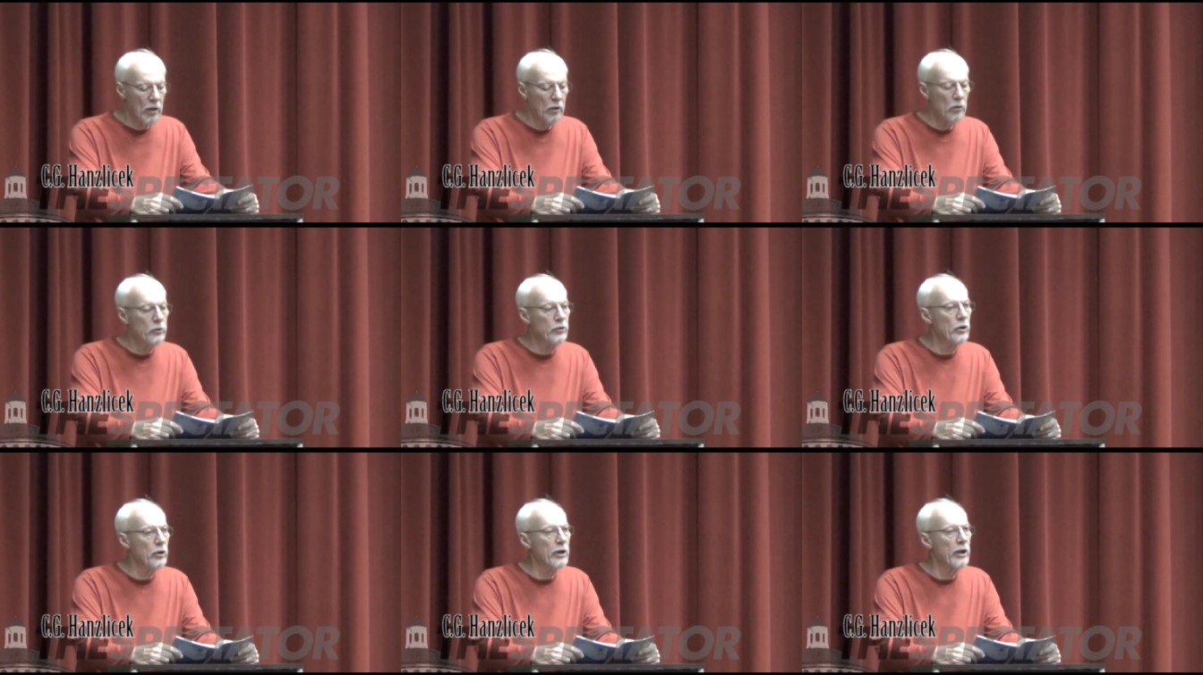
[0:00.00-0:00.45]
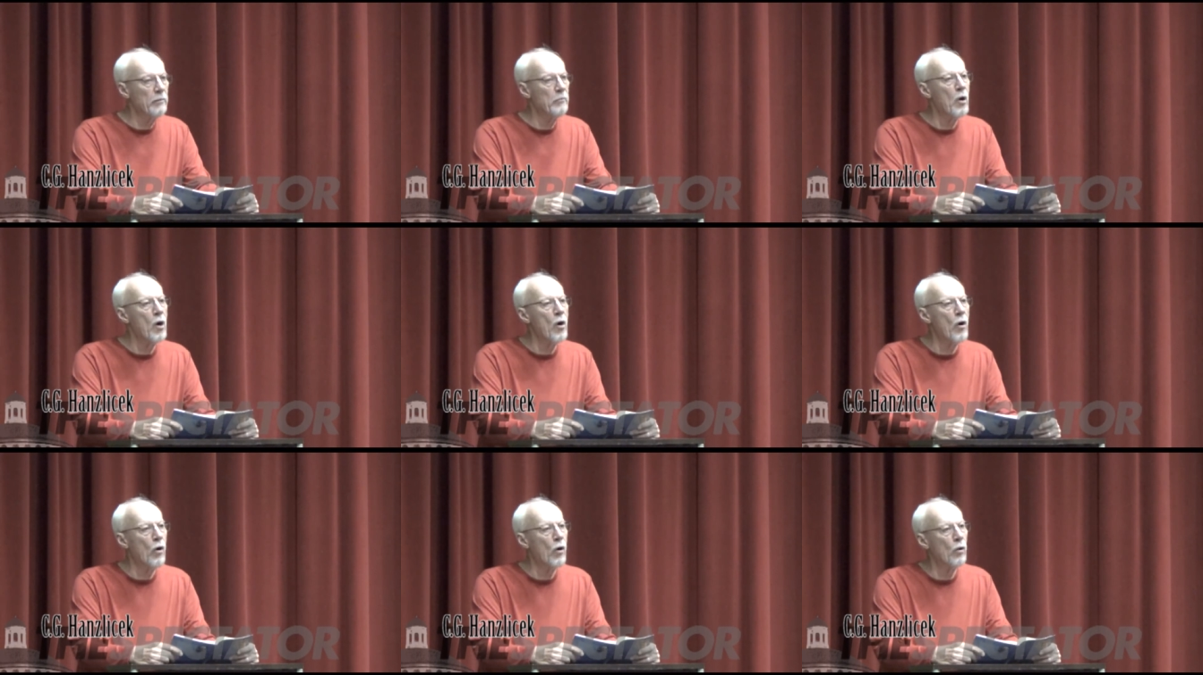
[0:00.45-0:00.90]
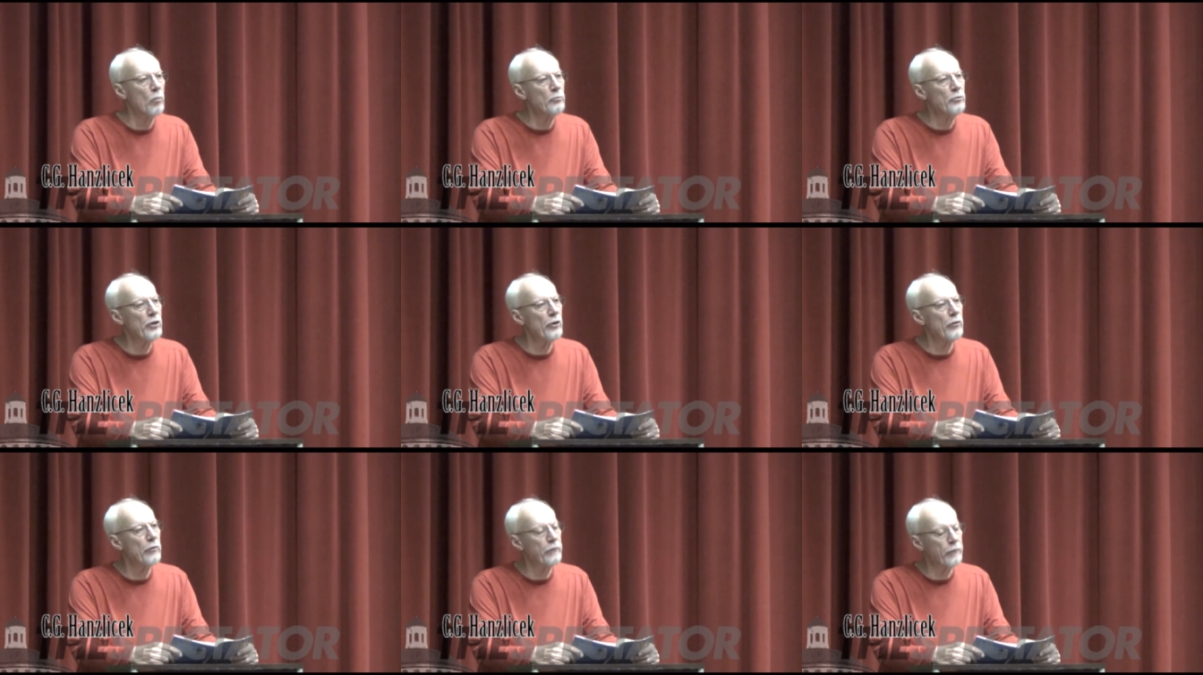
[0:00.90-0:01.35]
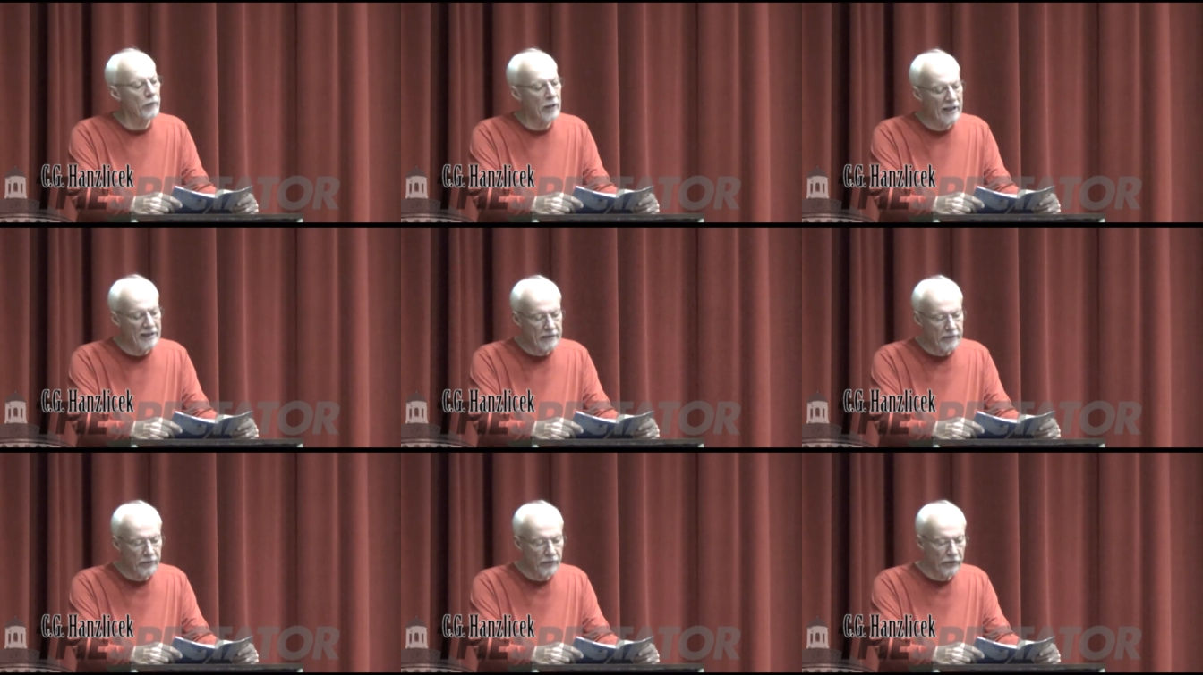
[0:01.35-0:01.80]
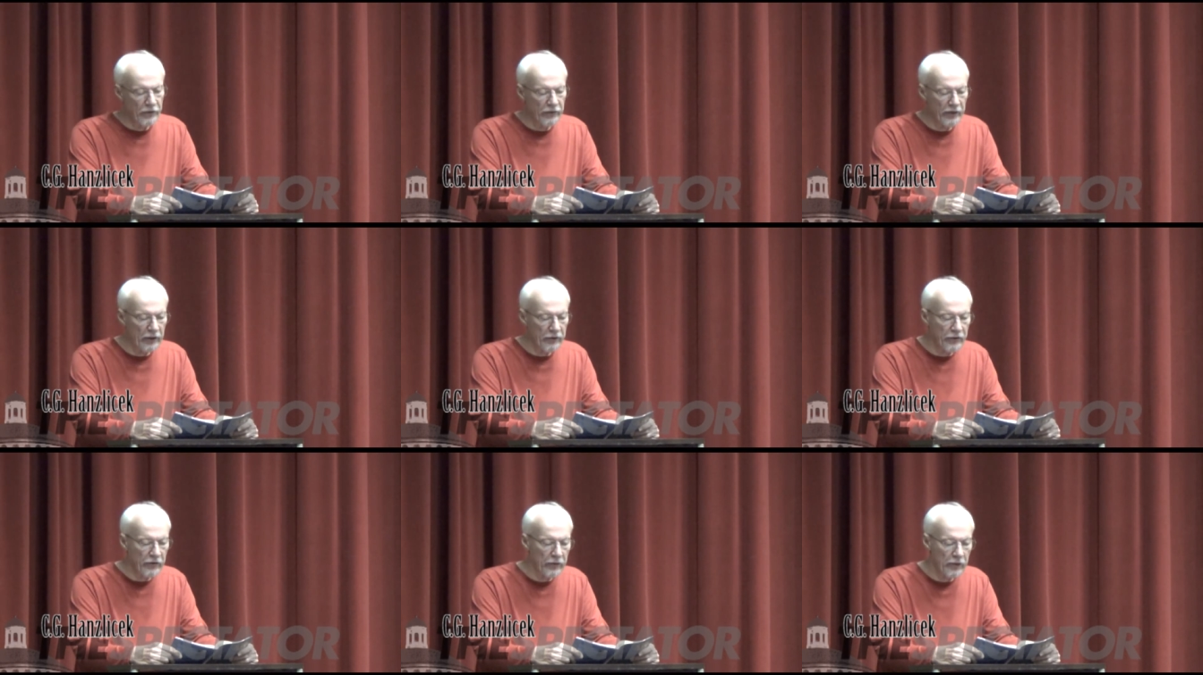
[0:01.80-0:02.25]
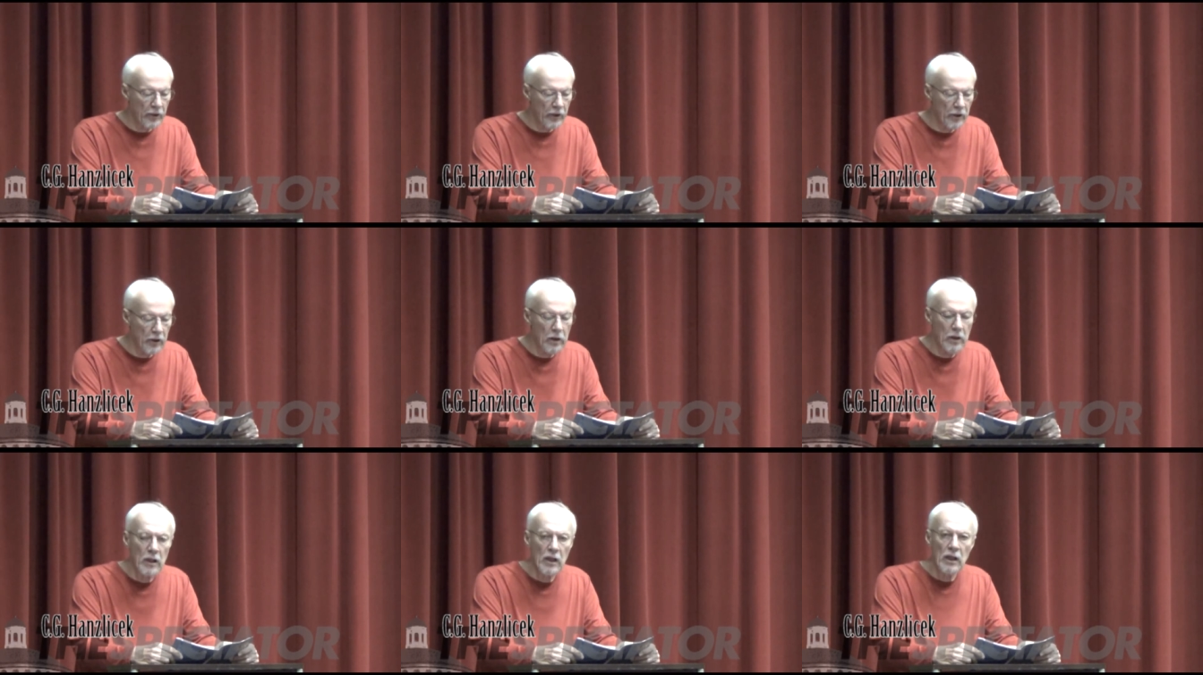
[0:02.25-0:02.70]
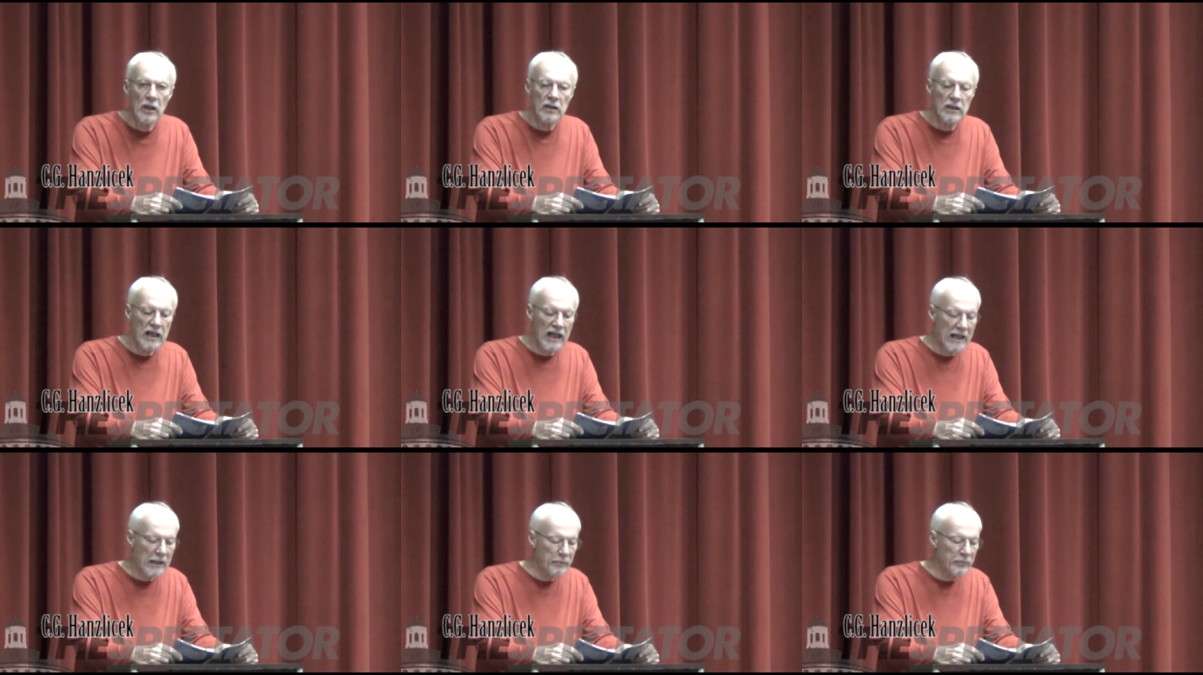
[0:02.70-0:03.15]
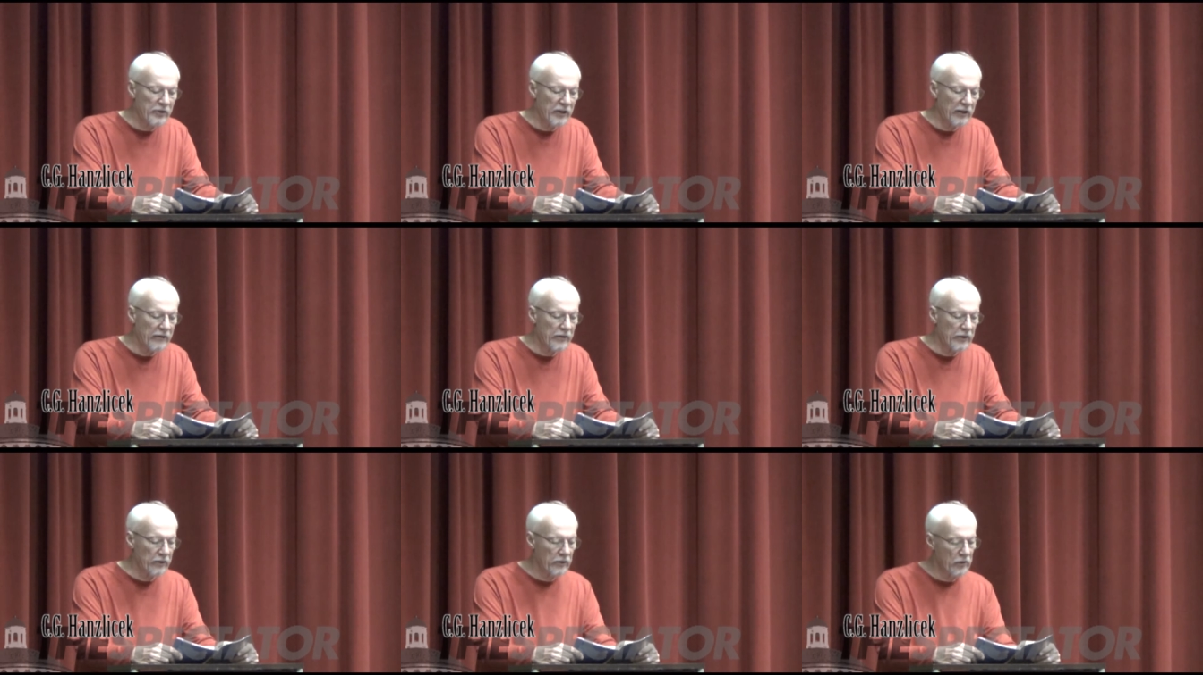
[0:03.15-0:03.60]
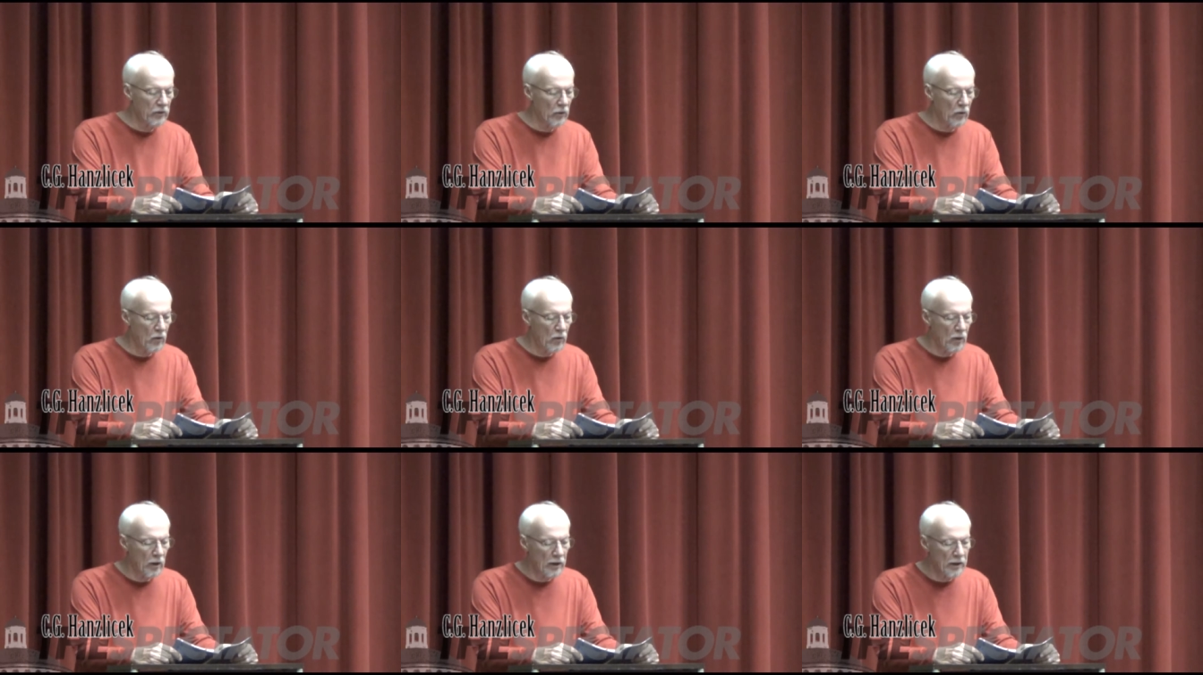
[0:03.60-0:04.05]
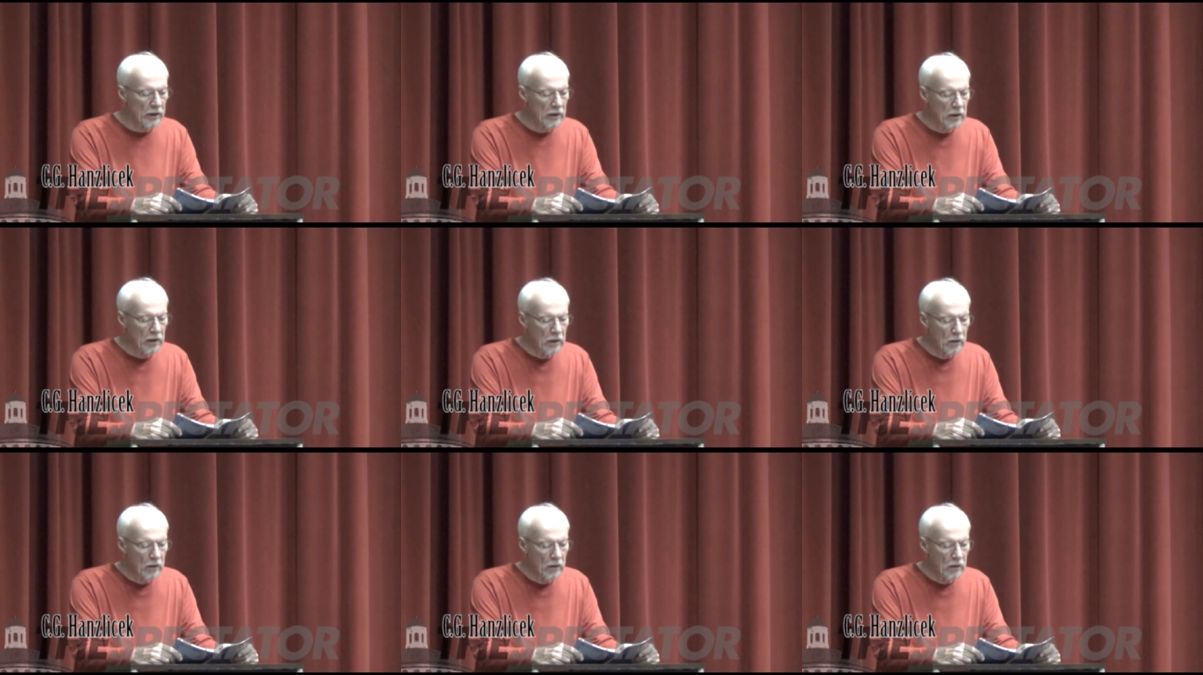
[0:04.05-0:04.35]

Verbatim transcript: who took him home to the frightened sister cops at the door.